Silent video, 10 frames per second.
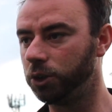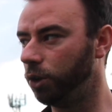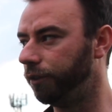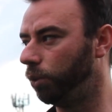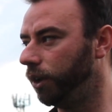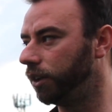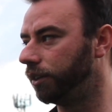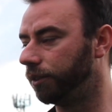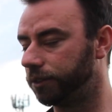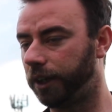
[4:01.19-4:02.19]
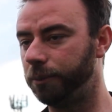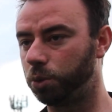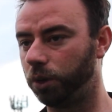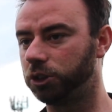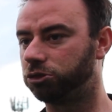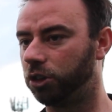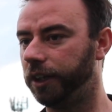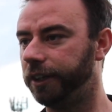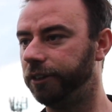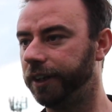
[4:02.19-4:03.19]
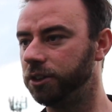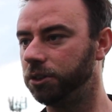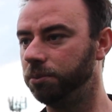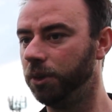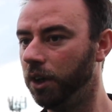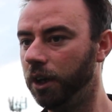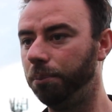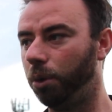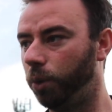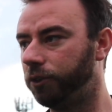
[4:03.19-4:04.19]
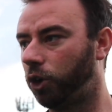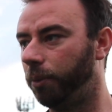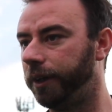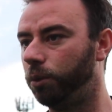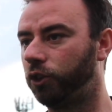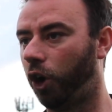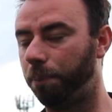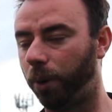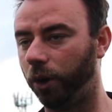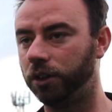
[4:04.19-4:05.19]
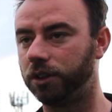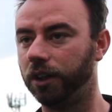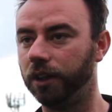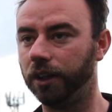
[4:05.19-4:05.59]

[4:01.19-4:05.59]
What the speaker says: So teams will struggle here against them, but we've come here, we've got a point.